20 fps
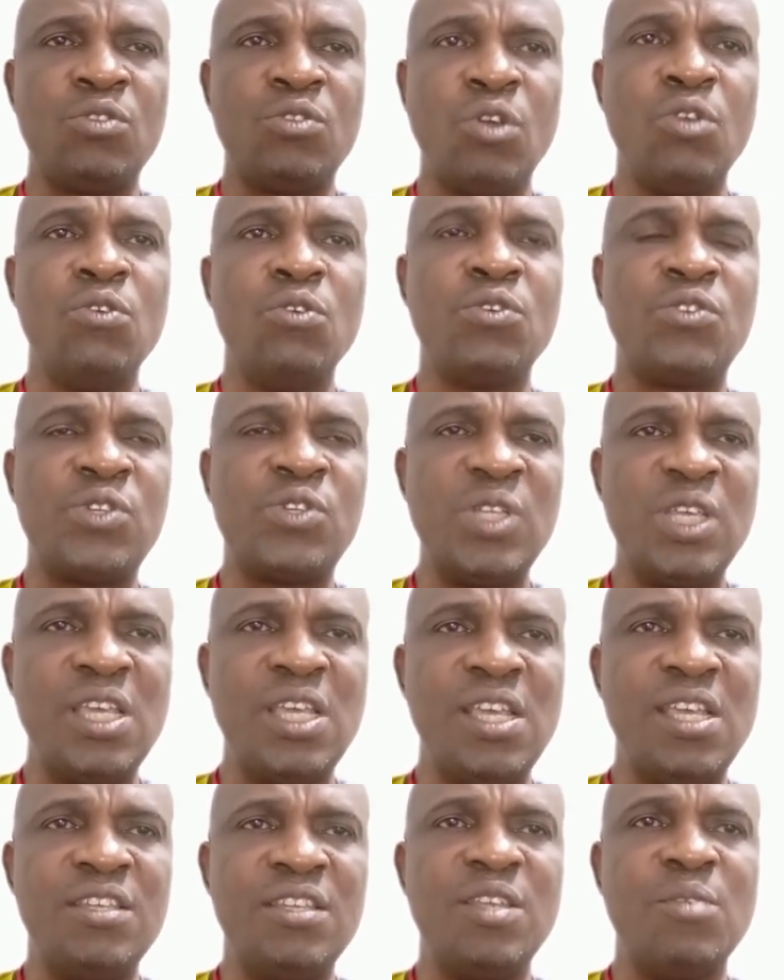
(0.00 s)
So you
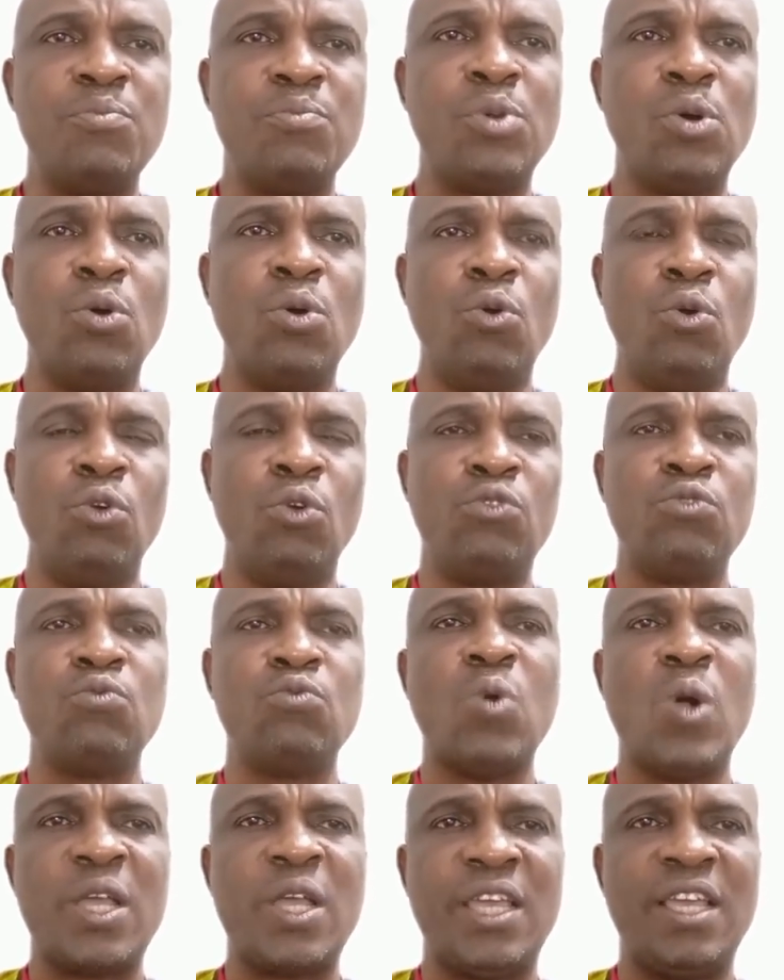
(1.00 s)
see the boat
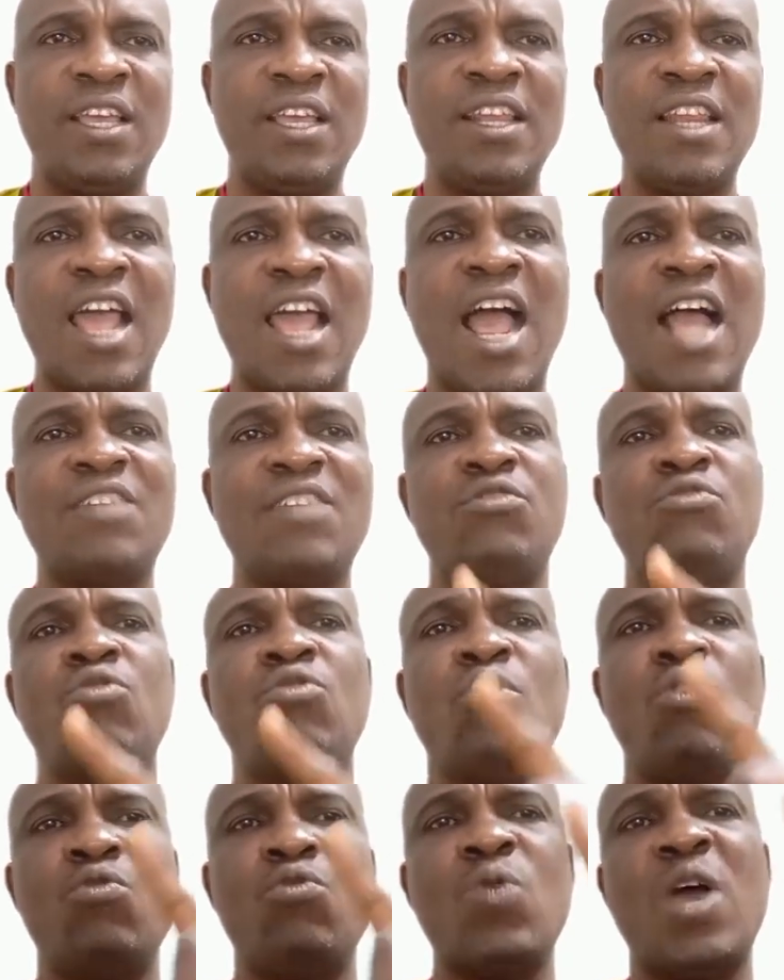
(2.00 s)
working as
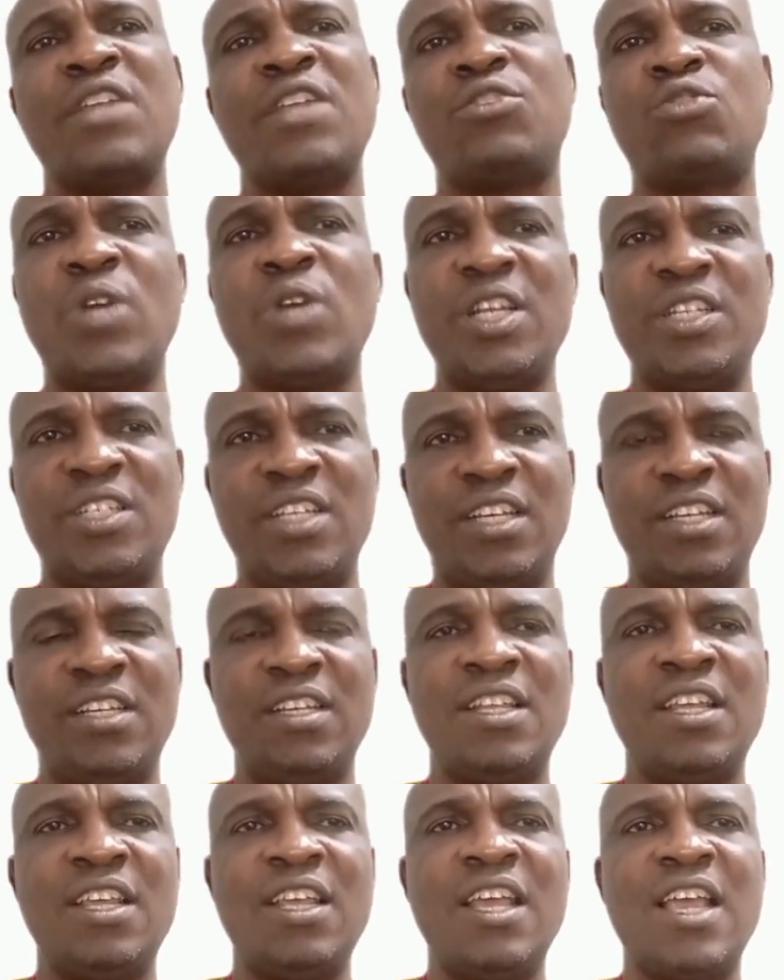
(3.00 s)
though you are
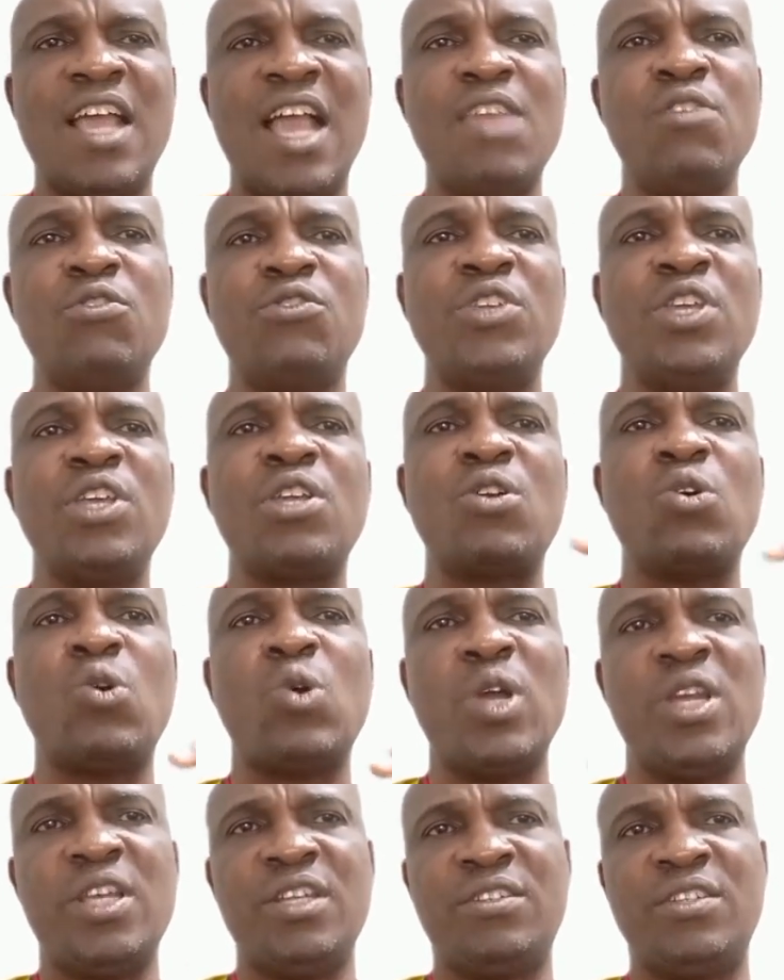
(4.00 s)
trading, and you see
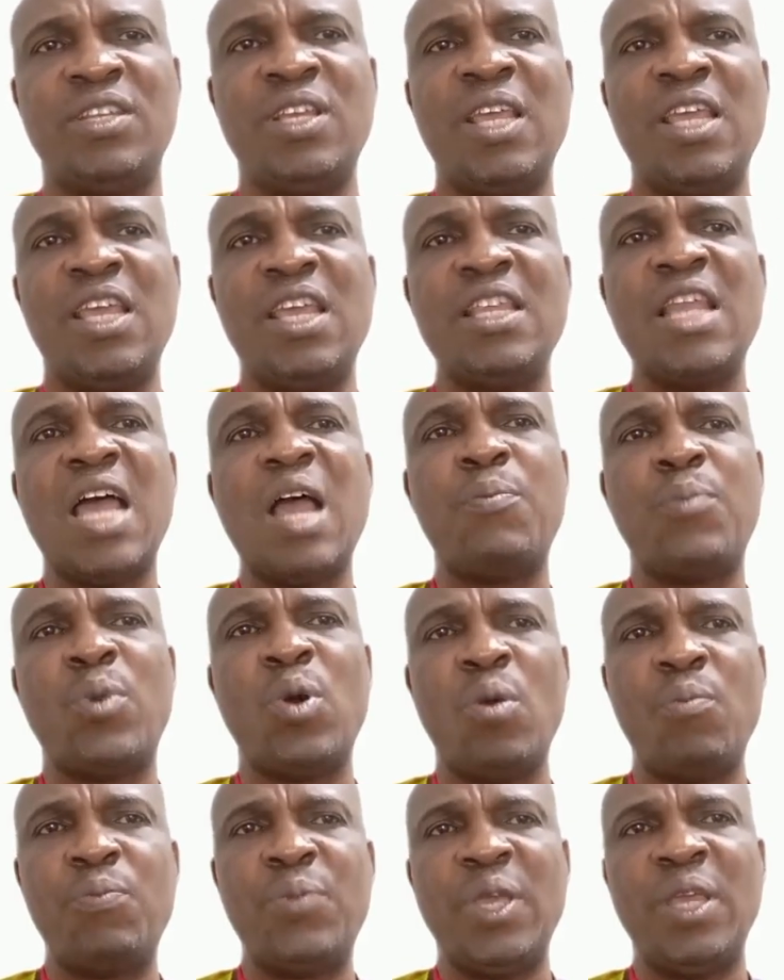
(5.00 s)
coins either
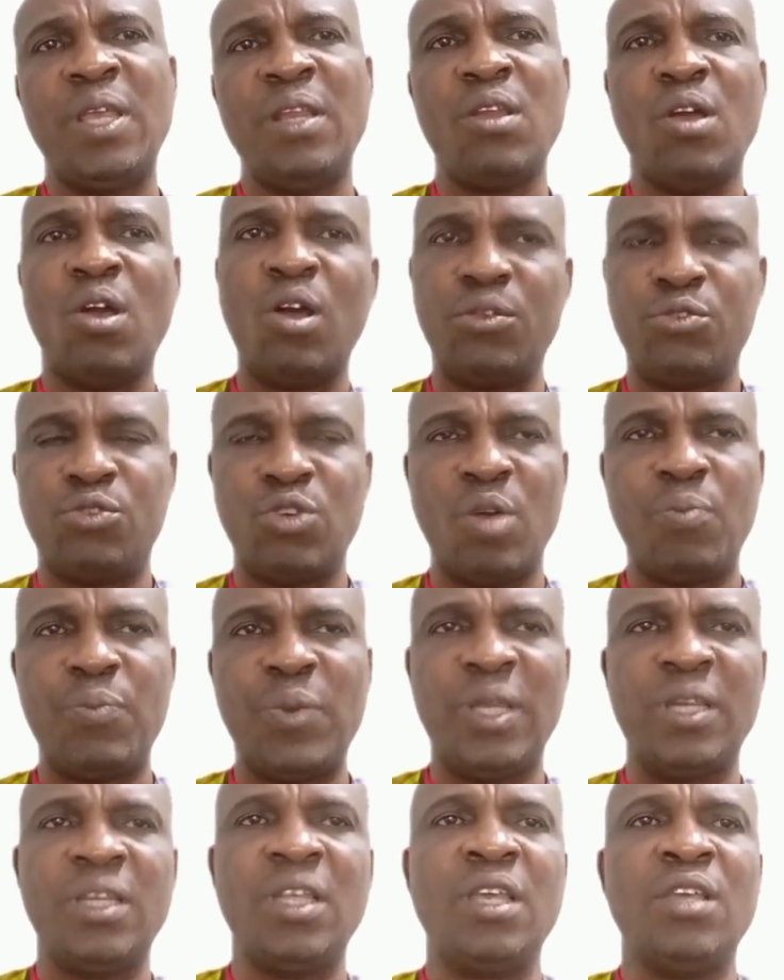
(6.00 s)
pumping or
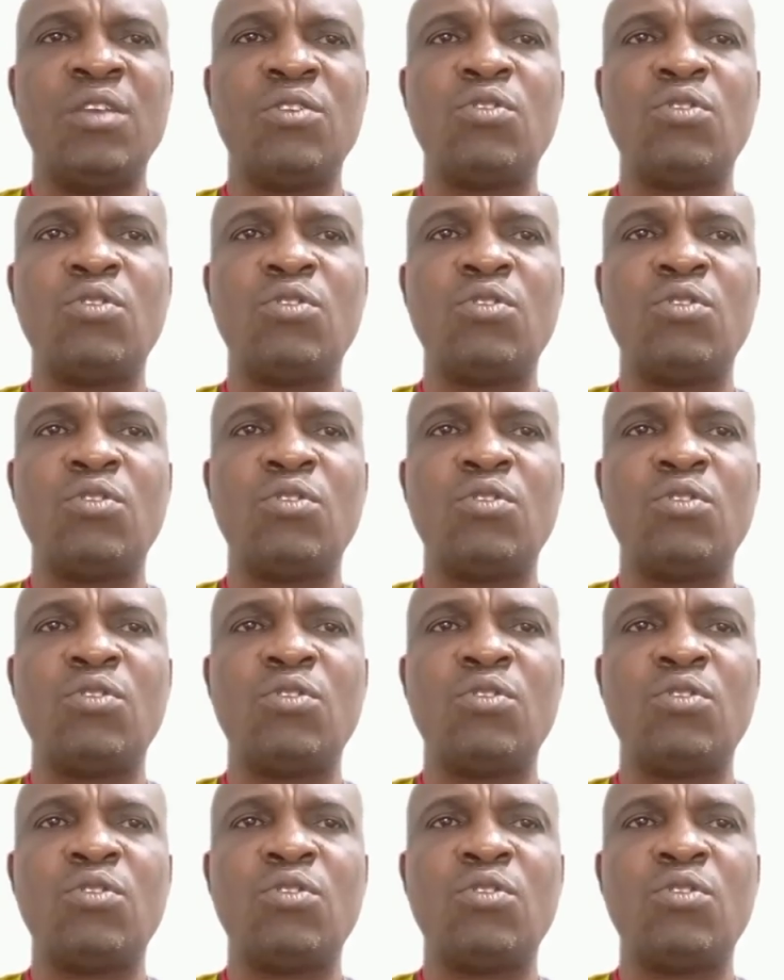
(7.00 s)
dropping.